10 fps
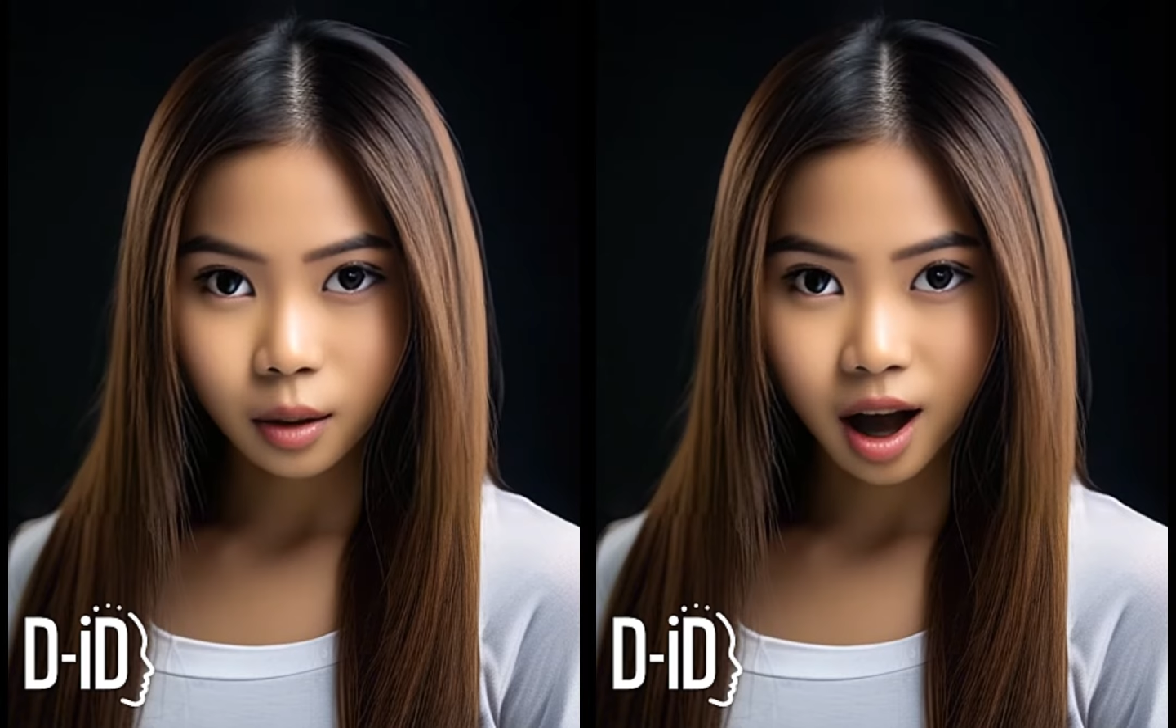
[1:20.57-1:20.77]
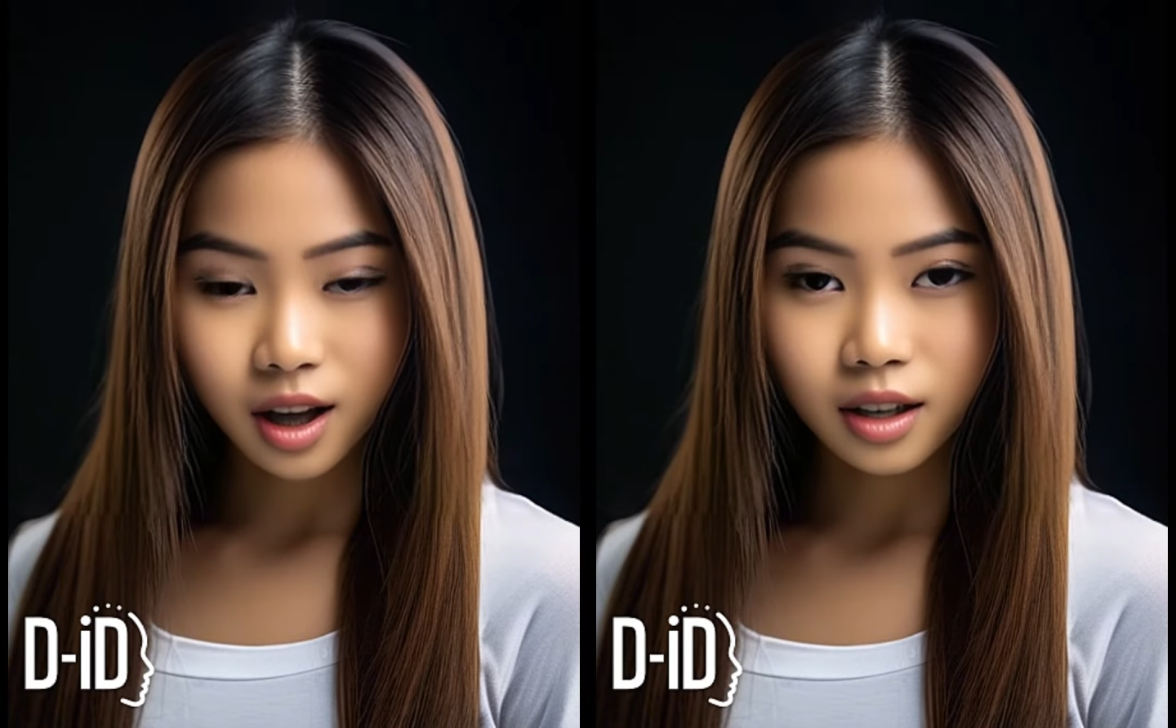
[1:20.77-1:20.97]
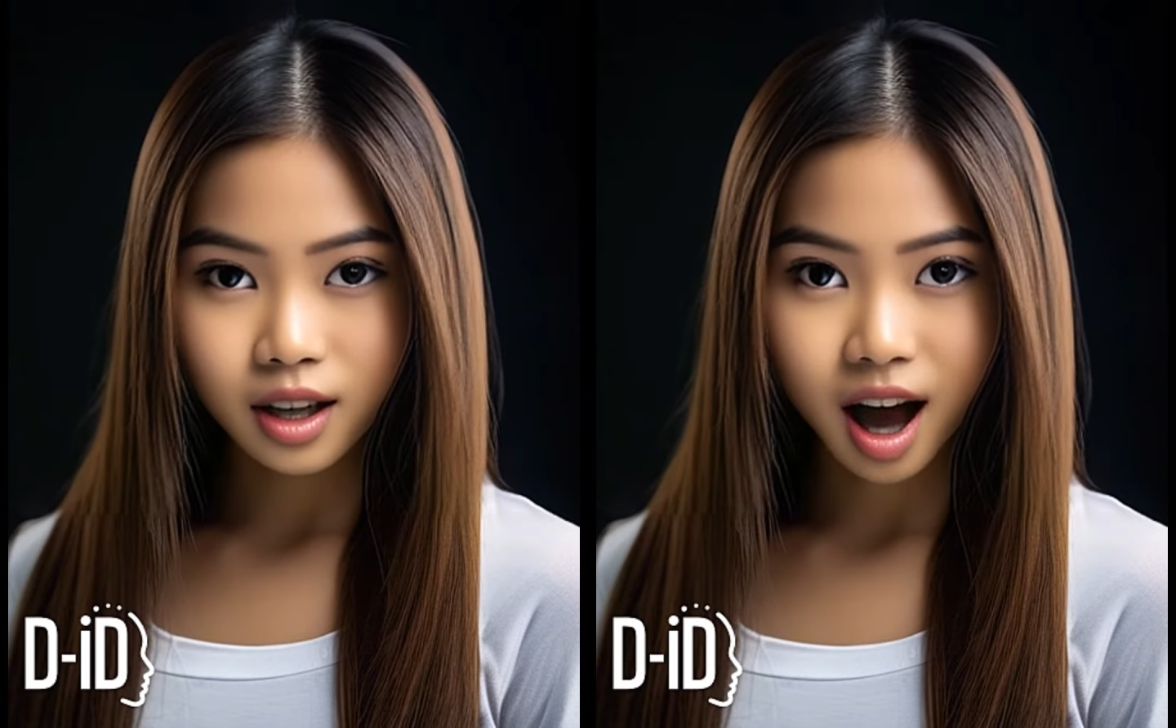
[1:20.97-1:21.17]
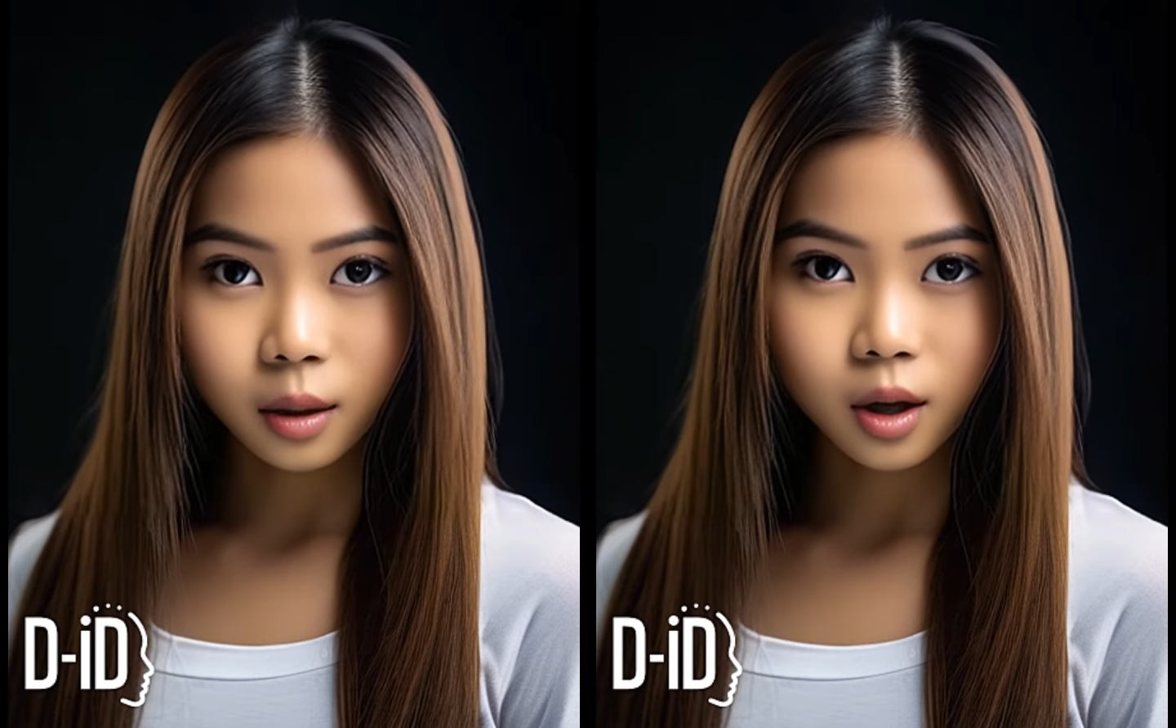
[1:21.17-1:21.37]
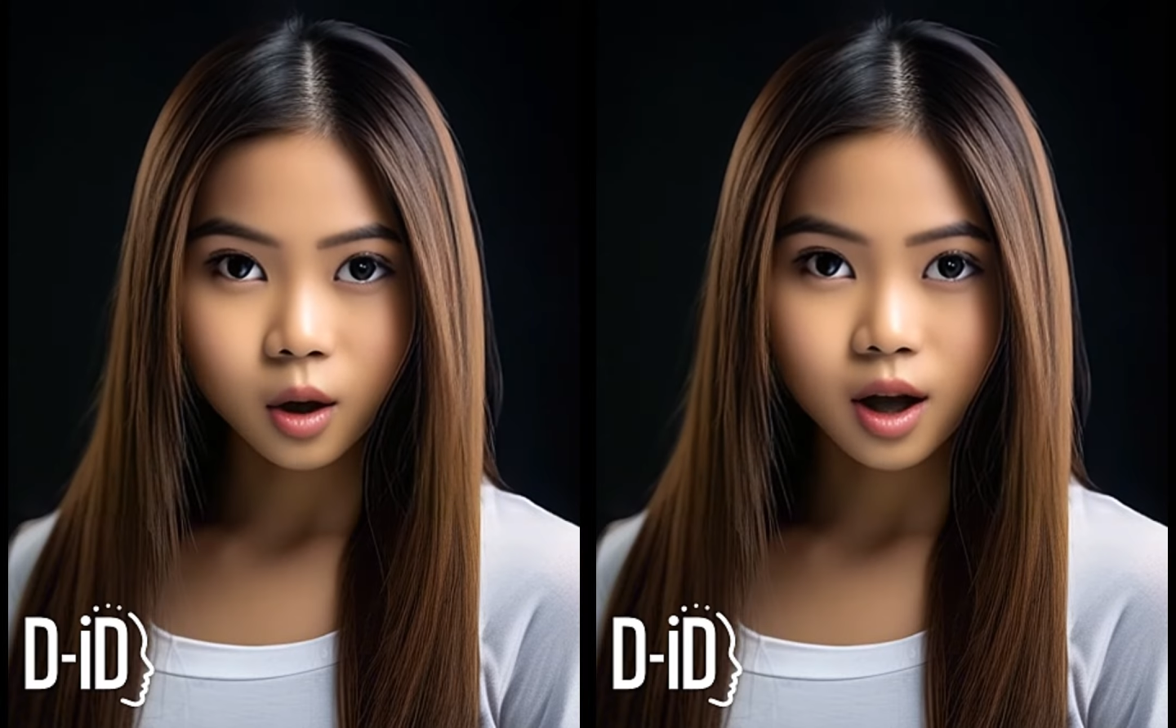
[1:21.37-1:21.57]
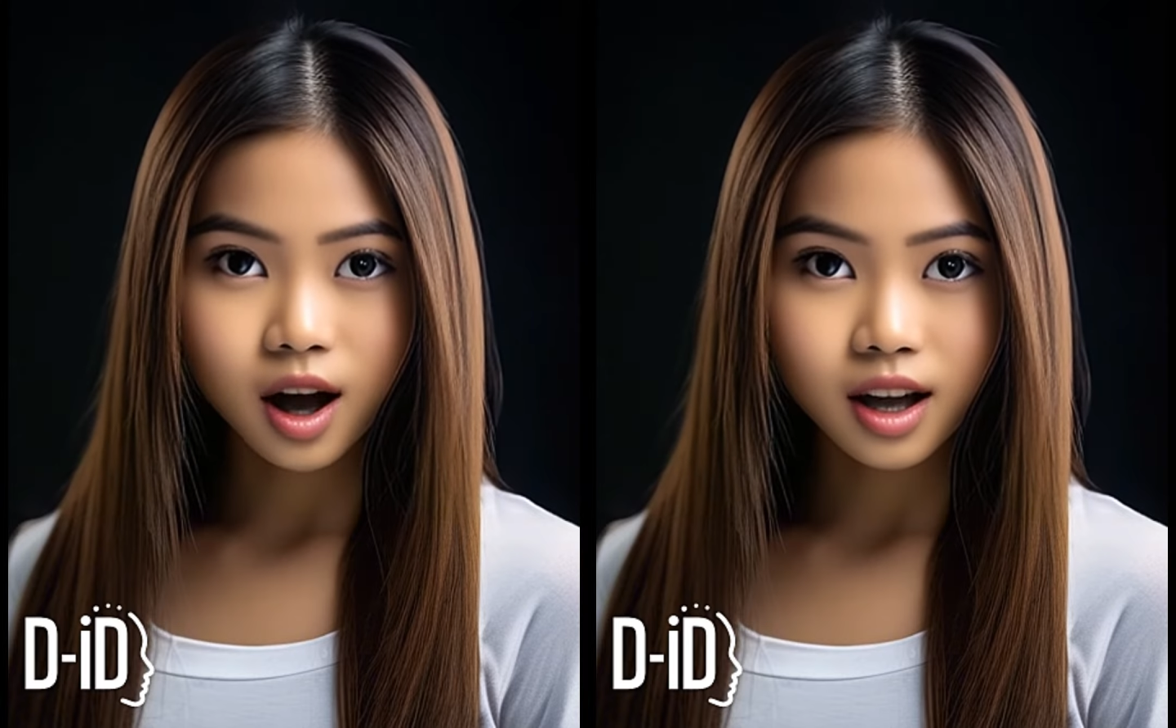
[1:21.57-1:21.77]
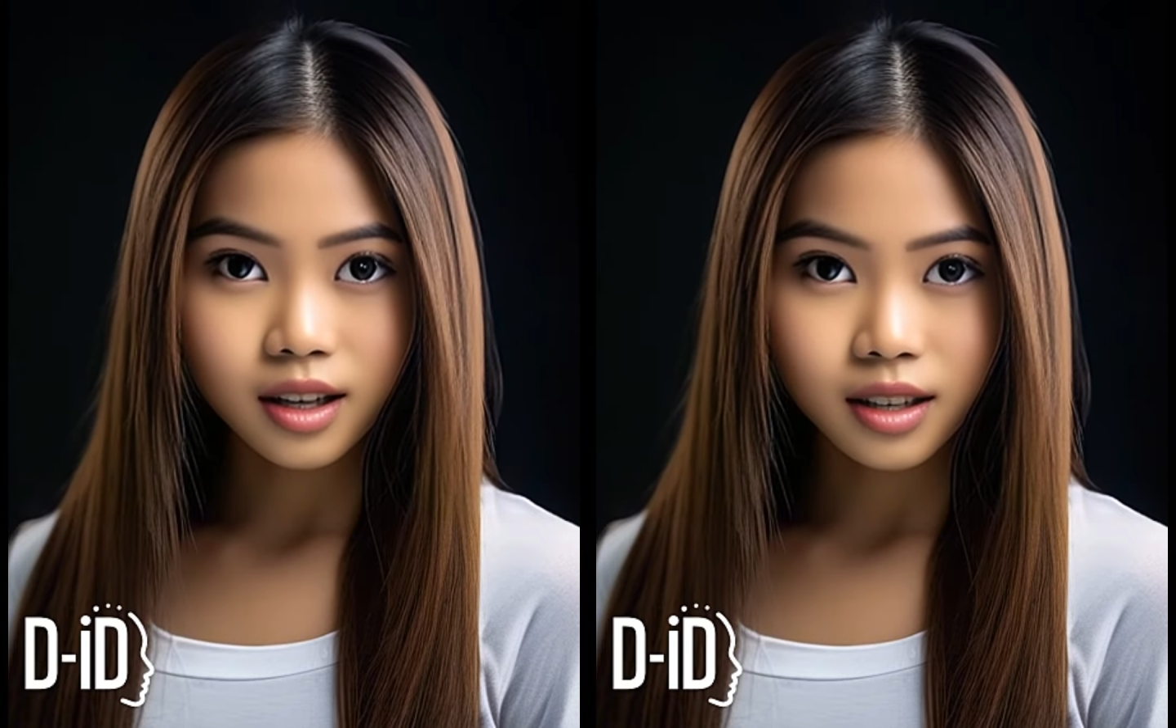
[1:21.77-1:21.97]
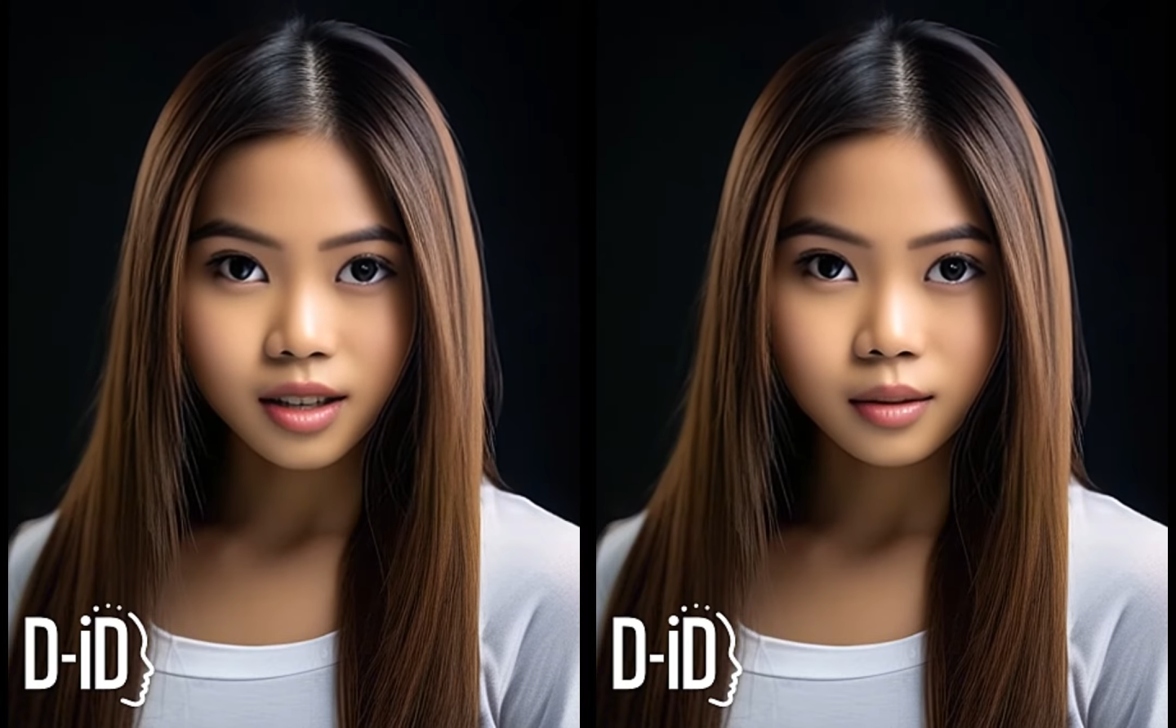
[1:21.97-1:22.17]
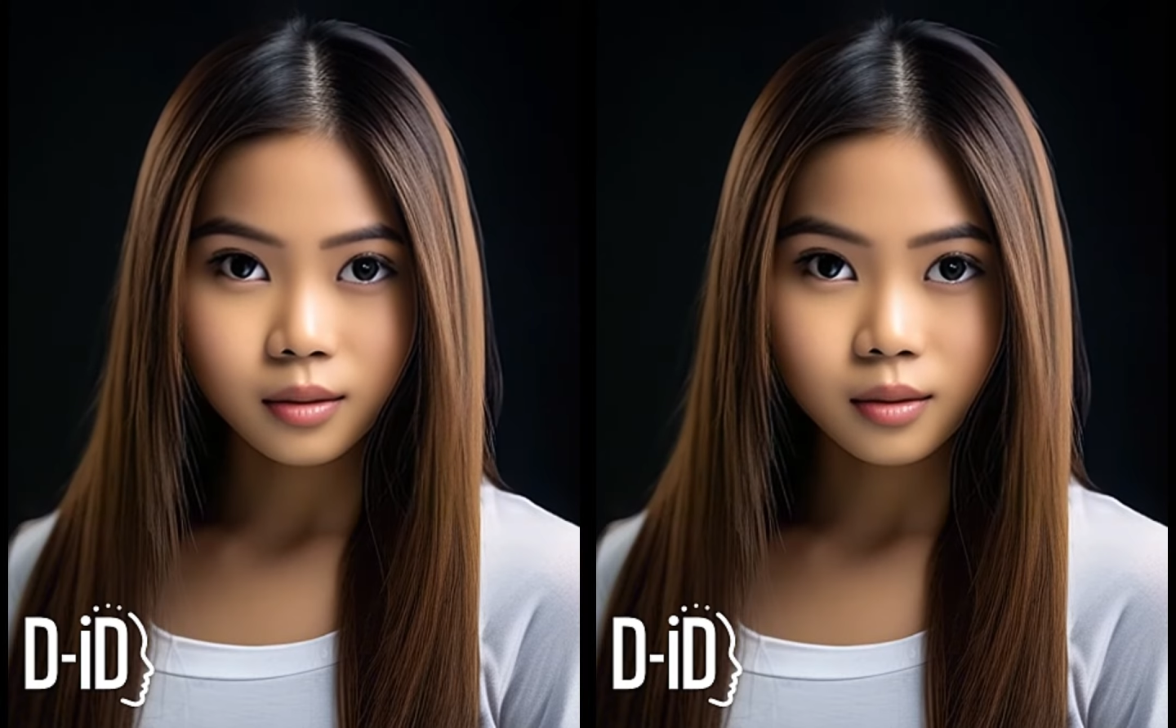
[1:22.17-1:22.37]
miles lie between us.